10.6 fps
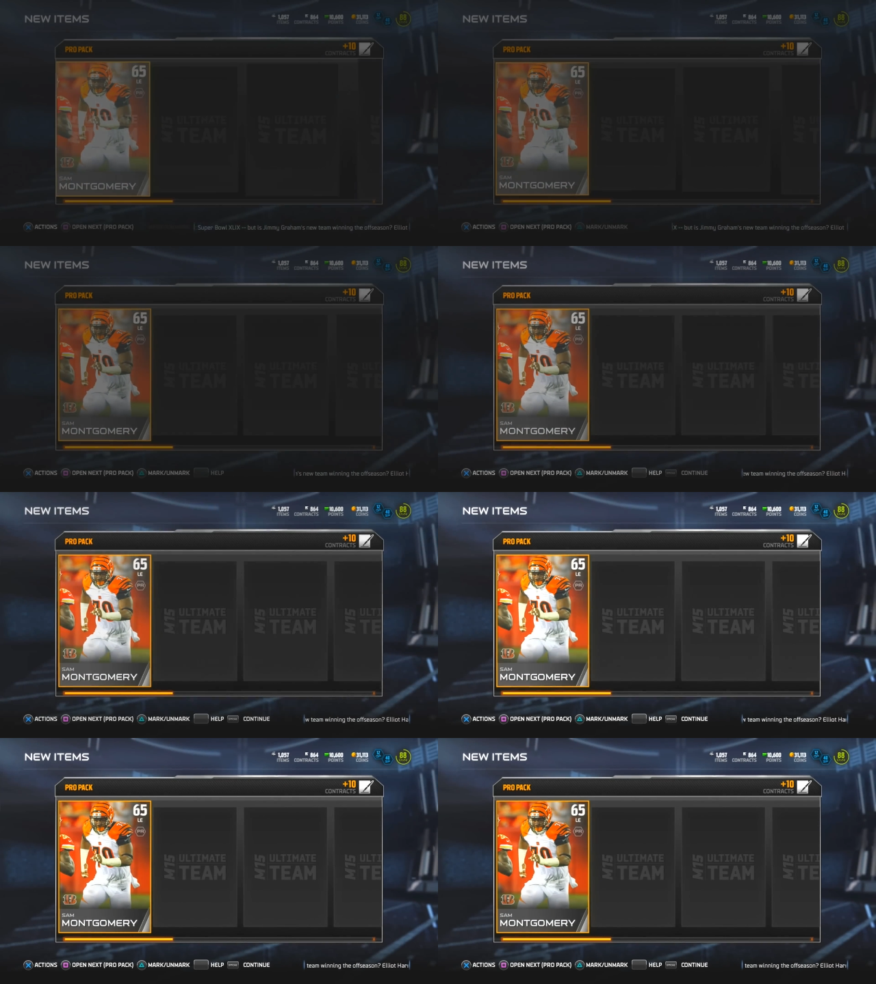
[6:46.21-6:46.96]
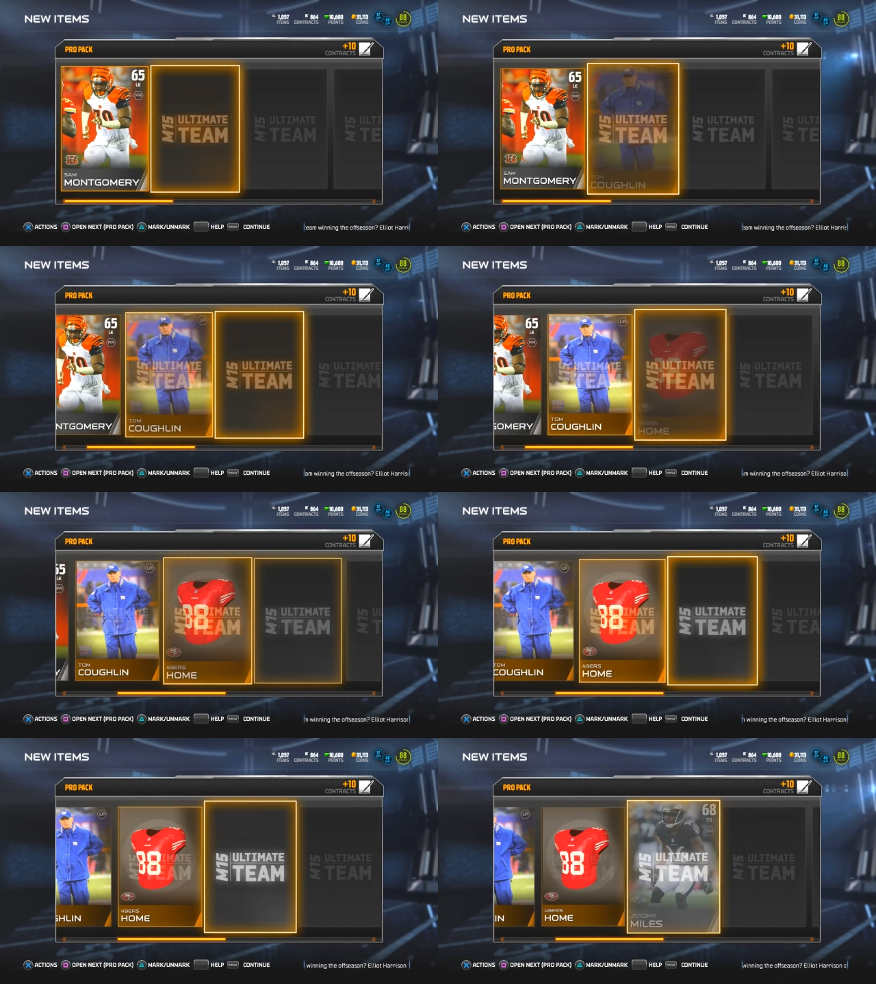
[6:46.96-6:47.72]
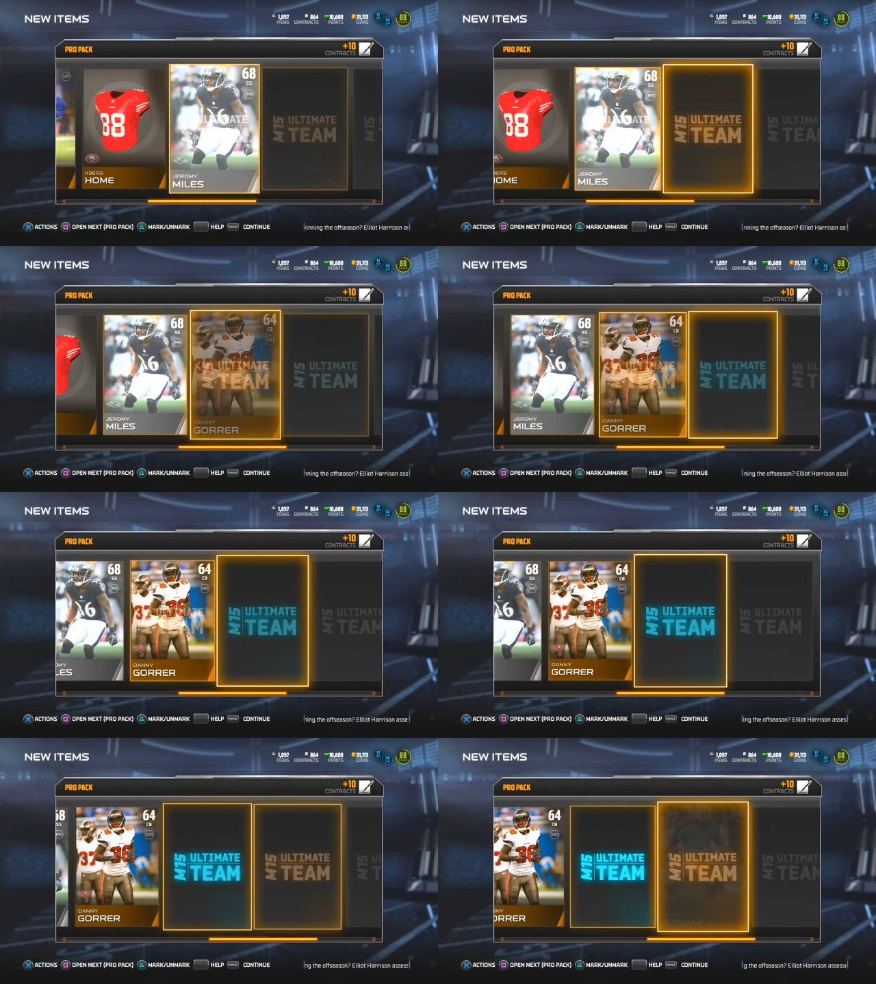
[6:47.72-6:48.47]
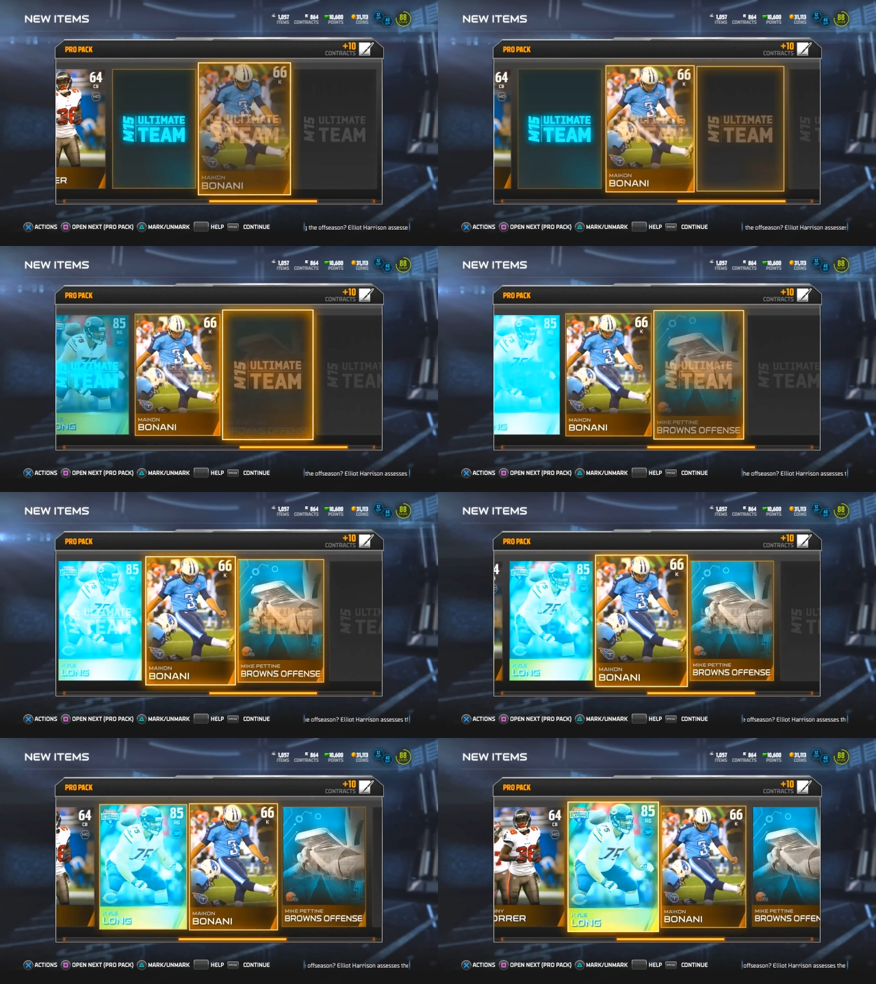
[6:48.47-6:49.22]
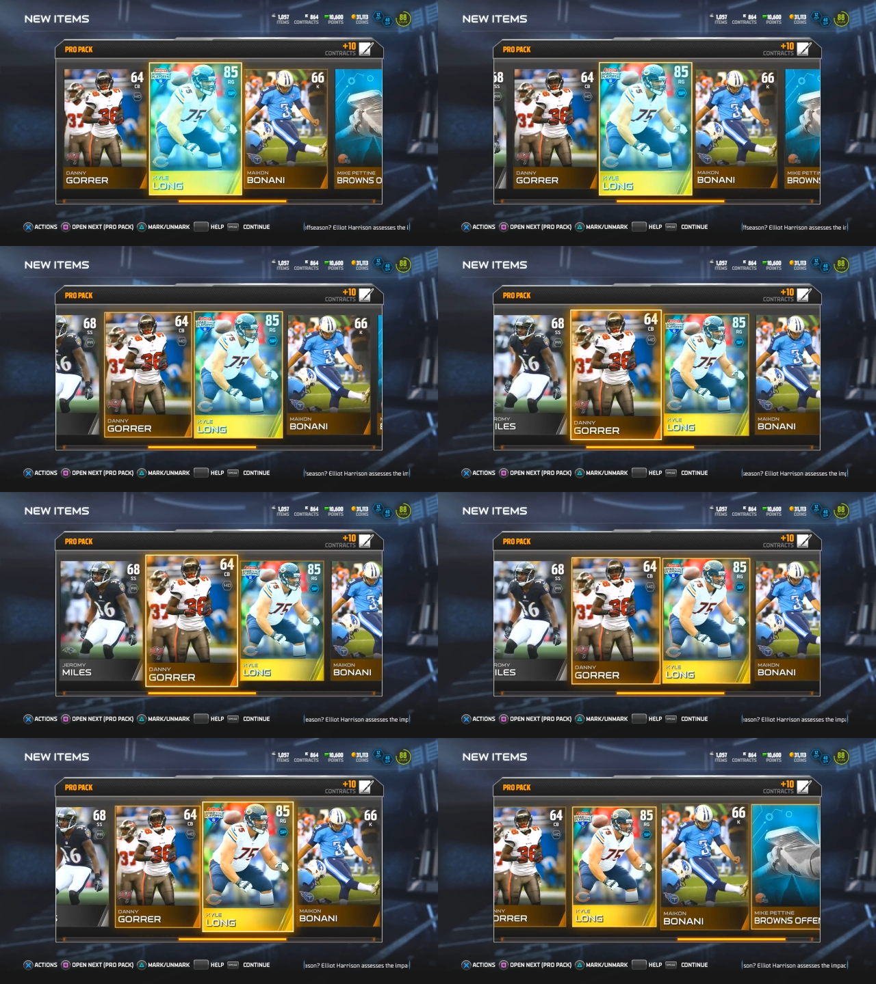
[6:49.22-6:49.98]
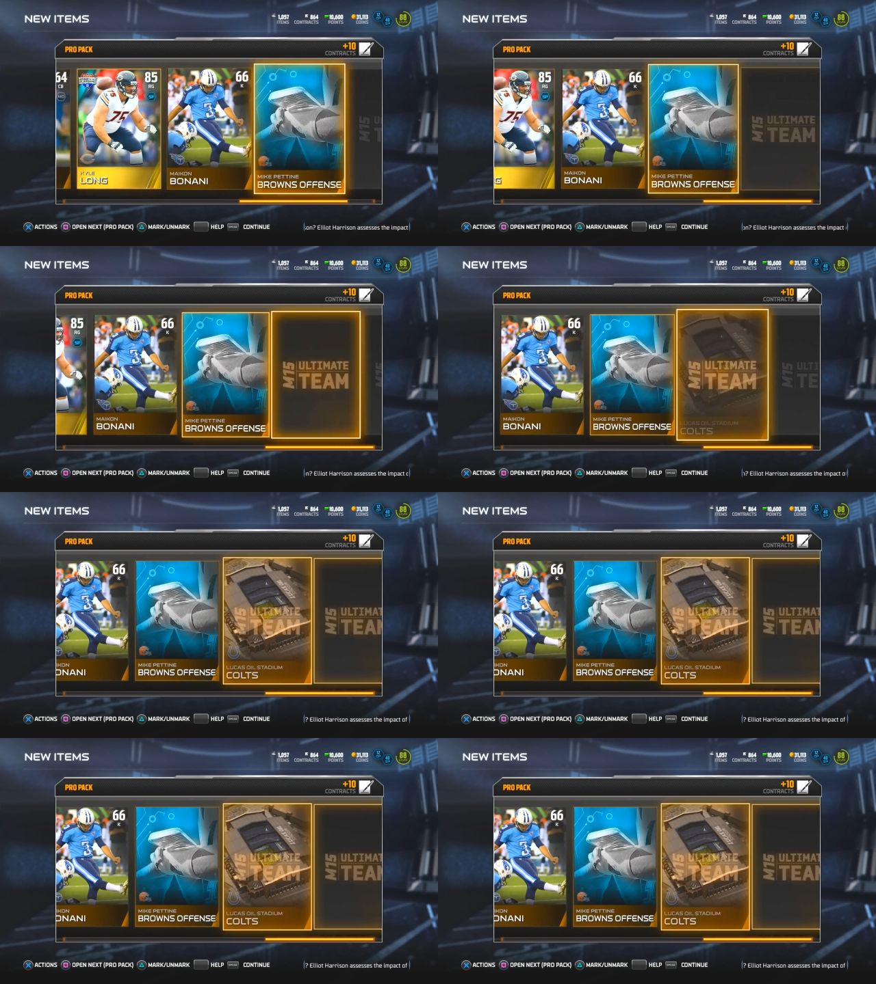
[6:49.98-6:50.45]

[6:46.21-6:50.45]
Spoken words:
Nobody's mouth can be seen.